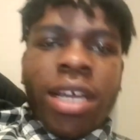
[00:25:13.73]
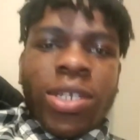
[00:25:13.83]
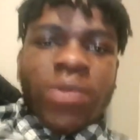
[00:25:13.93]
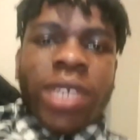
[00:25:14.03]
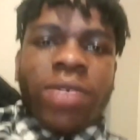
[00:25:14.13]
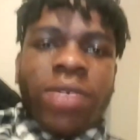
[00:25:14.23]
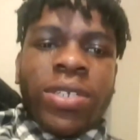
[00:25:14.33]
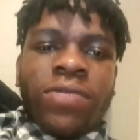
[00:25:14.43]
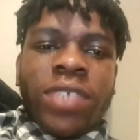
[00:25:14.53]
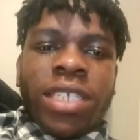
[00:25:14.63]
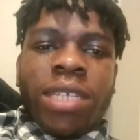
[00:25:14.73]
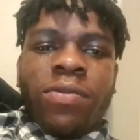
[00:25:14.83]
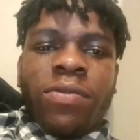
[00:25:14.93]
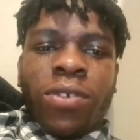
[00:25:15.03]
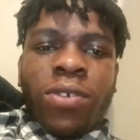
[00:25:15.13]
So when I went to visit them
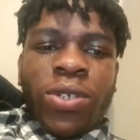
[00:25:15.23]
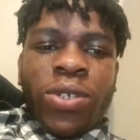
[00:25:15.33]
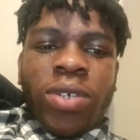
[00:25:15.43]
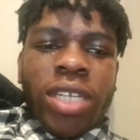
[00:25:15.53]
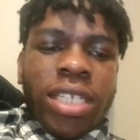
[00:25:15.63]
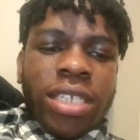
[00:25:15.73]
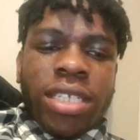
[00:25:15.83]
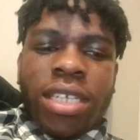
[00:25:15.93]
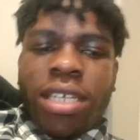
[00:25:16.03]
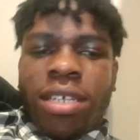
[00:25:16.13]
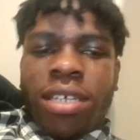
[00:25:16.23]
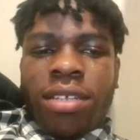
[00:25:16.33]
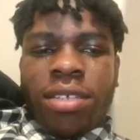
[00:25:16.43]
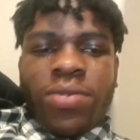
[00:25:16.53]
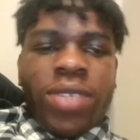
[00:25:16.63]
for New Year's,
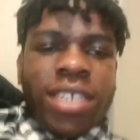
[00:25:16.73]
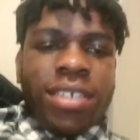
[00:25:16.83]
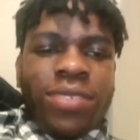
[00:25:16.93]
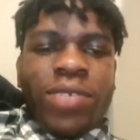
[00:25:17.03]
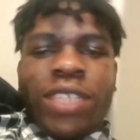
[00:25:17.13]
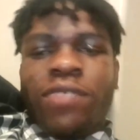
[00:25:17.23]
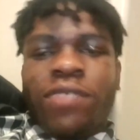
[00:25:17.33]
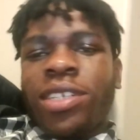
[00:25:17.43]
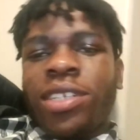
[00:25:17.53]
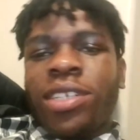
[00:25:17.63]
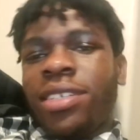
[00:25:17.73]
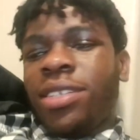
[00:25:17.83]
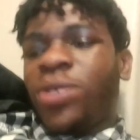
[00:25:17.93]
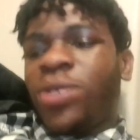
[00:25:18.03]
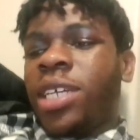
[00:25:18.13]
it was a very
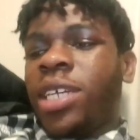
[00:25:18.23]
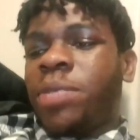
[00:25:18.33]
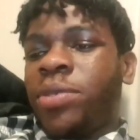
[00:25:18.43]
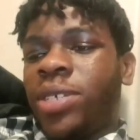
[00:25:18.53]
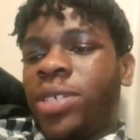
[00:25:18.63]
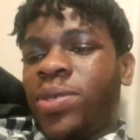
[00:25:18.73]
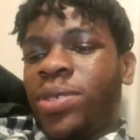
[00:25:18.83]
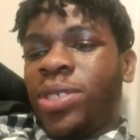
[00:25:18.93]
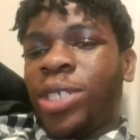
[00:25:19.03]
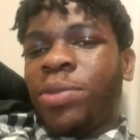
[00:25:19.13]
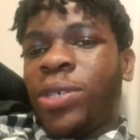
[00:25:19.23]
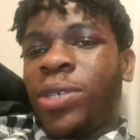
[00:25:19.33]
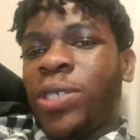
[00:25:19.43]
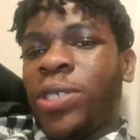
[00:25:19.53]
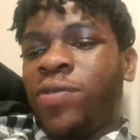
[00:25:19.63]
good experience. So just because
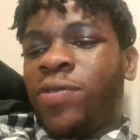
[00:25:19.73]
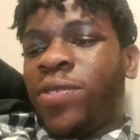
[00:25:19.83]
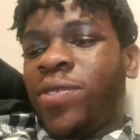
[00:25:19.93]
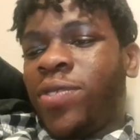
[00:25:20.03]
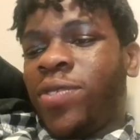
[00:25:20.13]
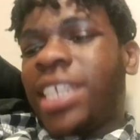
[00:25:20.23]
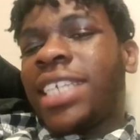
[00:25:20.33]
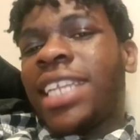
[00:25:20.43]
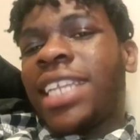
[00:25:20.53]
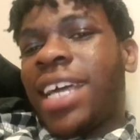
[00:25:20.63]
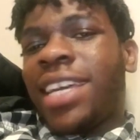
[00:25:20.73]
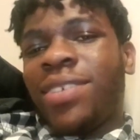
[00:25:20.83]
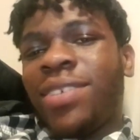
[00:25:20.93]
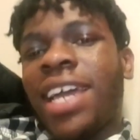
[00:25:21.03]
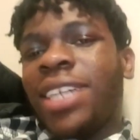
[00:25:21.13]
of the food, yes,
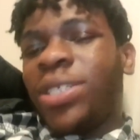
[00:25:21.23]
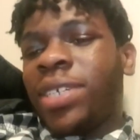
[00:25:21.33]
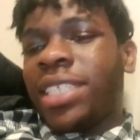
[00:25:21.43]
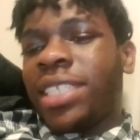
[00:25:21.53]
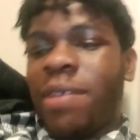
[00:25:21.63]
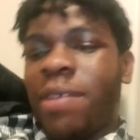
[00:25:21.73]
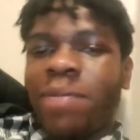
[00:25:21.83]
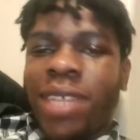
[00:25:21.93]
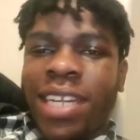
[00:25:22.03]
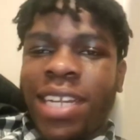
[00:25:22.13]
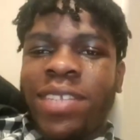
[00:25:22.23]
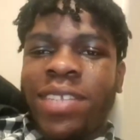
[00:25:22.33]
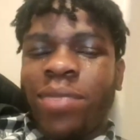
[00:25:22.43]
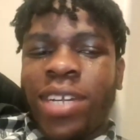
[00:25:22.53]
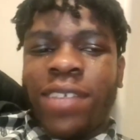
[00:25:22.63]
I enjoyed seeing my family and
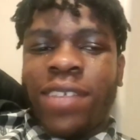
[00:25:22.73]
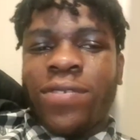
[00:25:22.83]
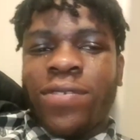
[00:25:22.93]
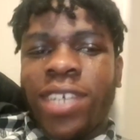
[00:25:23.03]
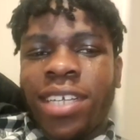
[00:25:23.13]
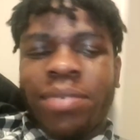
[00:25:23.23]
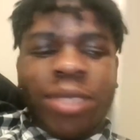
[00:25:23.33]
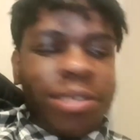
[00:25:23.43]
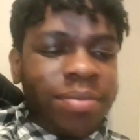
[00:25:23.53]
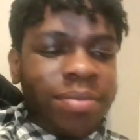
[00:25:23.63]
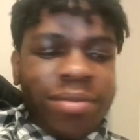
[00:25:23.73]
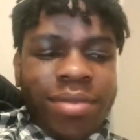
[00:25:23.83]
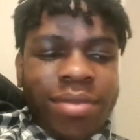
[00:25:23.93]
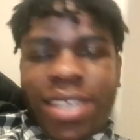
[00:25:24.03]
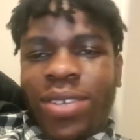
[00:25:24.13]
everything, but that food there,
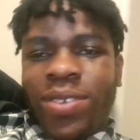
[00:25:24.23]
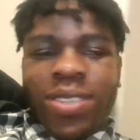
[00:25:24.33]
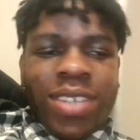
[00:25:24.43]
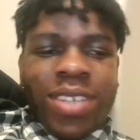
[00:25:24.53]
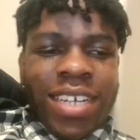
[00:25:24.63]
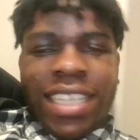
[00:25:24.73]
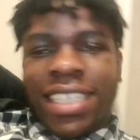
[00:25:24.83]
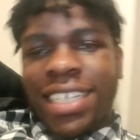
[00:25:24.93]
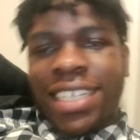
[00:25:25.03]
you can understand.